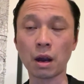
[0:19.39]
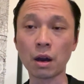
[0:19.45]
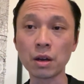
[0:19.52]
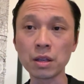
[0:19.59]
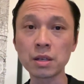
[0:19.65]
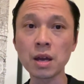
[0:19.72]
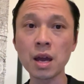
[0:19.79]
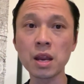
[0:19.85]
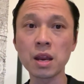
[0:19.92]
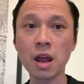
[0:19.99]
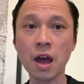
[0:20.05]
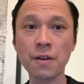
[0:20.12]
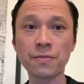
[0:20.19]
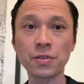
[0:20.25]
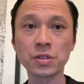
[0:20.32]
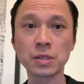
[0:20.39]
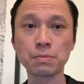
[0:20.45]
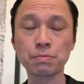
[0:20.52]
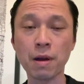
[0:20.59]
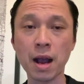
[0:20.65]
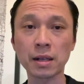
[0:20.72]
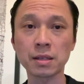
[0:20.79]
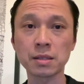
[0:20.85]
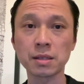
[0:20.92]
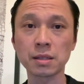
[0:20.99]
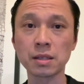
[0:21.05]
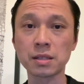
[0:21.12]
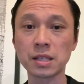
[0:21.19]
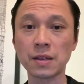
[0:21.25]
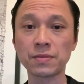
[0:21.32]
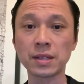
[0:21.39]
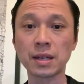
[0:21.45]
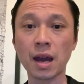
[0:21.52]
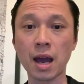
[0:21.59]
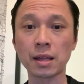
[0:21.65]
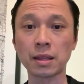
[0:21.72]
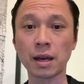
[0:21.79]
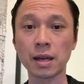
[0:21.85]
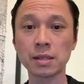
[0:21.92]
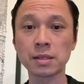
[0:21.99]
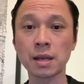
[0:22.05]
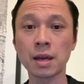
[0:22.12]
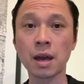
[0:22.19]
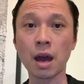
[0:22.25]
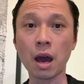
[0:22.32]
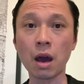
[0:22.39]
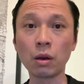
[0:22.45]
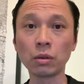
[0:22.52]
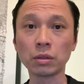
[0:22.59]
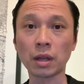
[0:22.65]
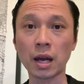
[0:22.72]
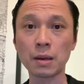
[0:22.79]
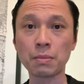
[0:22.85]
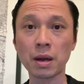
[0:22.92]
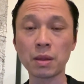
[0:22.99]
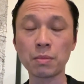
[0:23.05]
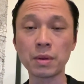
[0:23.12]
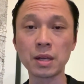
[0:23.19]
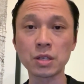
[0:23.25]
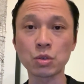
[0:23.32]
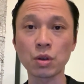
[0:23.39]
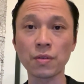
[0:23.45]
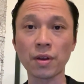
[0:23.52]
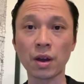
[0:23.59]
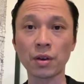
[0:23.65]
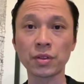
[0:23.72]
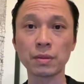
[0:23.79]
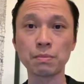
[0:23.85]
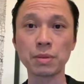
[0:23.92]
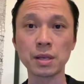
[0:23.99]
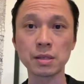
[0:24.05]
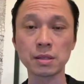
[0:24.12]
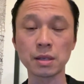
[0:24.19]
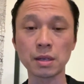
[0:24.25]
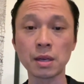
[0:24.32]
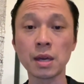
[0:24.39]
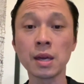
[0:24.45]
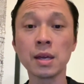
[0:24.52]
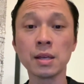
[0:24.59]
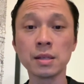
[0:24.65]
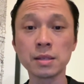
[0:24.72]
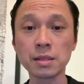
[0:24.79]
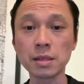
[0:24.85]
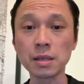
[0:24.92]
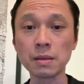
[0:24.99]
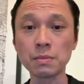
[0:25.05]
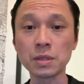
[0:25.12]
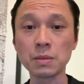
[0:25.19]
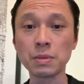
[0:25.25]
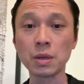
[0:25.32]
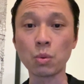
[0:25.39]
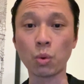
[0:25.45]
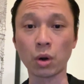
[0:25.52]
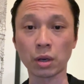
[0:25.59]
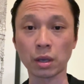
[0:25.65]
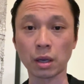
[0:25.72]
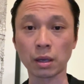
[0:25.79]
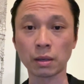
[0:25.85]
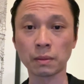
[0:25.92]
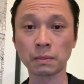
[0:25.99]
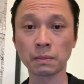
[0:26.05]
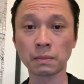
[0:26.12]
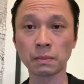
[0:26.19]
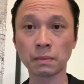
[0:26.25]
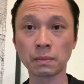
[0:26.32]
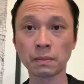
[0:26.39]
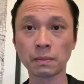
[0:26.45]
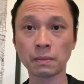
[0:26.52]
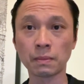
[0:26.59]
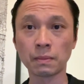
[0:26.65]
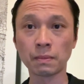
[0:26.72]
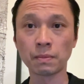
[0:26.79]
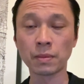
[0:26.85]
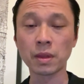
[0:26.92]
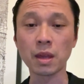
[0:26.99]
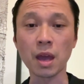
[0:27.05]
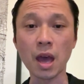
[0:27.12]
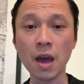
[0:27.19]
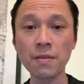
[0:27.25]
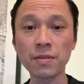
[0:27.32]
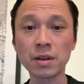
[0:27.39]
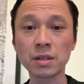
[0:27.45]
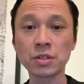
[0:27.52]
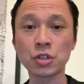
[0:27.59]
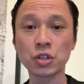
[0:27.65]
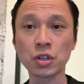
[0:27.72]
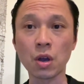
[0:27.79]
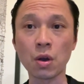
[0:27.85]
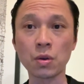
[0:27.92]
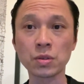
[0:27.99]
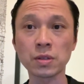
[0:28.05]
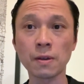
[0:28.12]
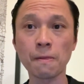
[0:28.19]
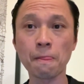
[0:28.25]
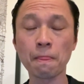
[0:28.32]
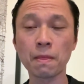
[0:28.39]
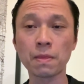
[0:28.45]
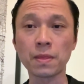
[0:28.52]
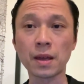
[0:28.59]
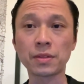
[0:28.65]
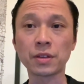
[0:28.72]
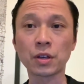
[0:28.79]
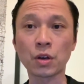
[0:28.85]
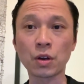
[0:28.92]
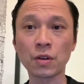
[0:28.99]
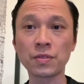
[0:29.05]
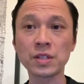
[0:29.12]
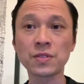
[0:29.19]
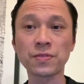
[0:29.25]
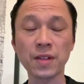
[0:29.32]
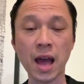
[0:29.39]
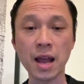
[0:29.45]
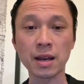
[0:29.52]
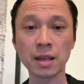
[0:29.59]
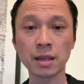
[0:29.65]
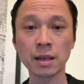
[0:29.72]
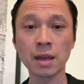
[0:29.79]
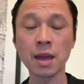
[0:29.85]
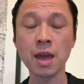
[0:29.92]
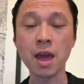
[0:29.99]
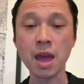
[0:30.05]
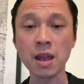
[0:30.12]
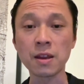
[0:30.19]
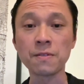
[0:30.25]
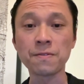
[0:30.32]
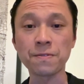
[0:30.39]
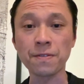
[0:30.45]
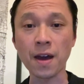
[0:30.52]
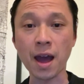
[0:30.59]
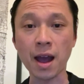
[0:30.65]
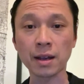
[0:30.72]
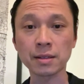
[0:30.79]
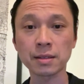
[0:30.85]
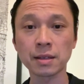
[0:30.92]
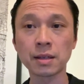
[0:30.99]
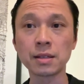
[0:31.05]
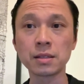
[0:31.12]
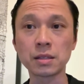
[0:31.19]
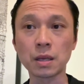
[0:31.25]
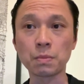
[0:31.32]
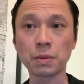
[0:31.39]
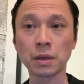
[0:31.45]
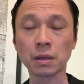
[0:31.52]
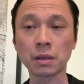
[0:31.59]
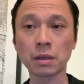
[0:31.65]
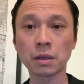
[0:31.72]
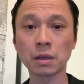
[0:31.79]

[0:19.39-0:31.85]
Our united efforts in practicing the safety guidelines outlined by the Ministry of Health in BC seem to be working. Evidence shows that the curve is flattening and, in fact, dipping